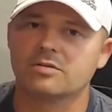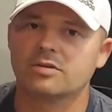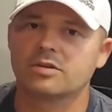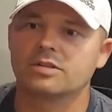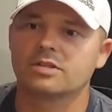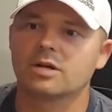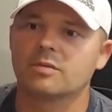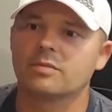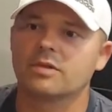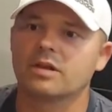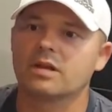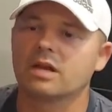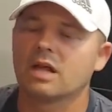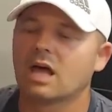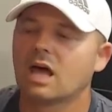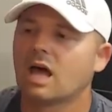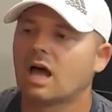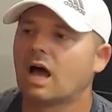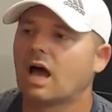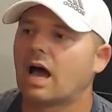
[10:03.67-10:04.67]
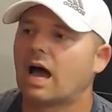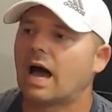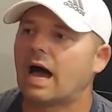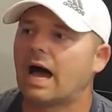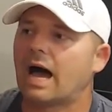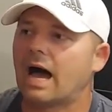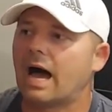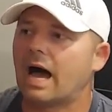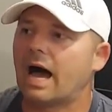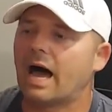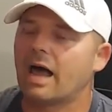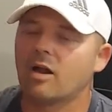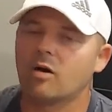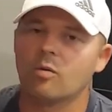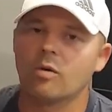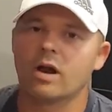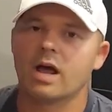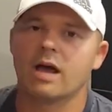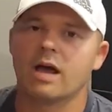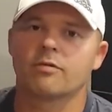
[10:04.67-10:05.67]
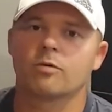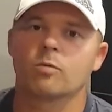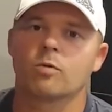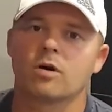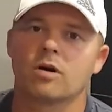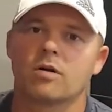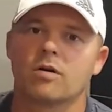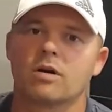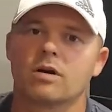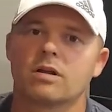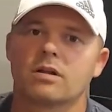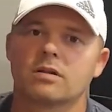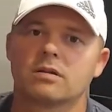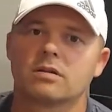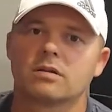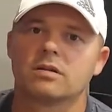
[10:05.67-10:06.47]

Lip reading: for something, I don't want to have to work on it.